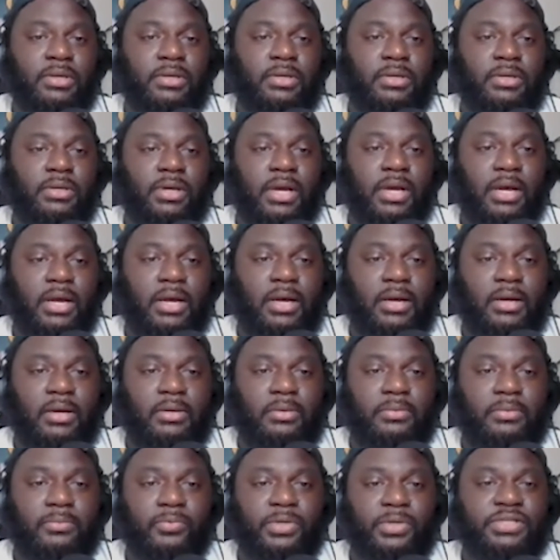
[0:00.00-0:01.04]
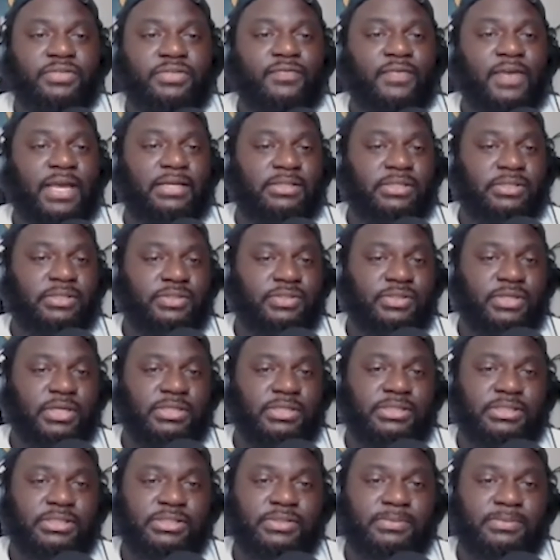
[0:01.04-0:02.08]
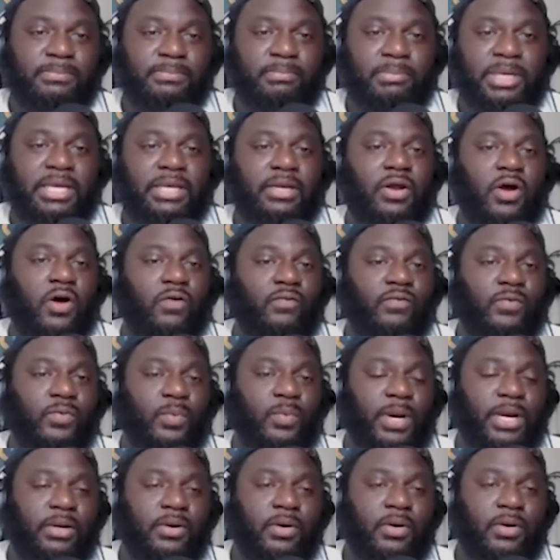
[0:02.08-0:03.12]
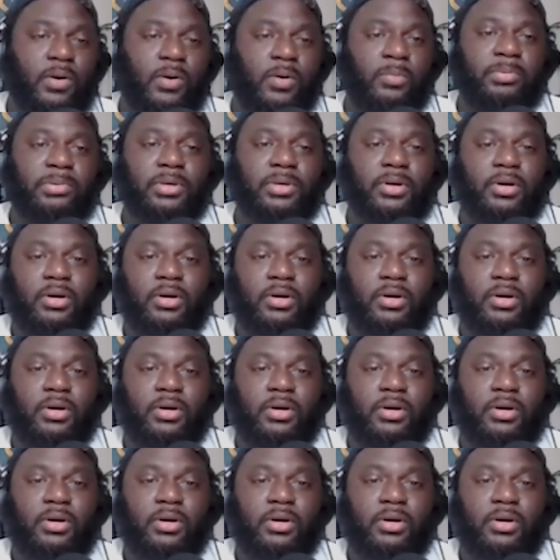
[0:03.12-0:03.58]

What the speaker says: Yeah. Risk factors such as being overweight or